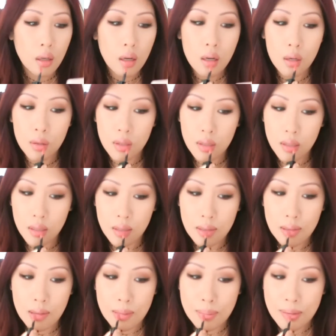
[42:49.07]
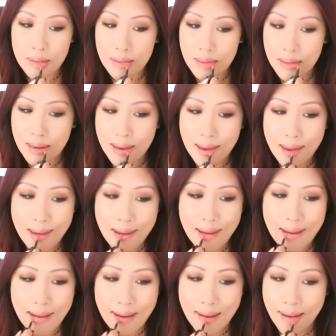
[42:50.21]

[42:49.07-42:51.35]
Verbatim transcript: Oh, this is so pretty.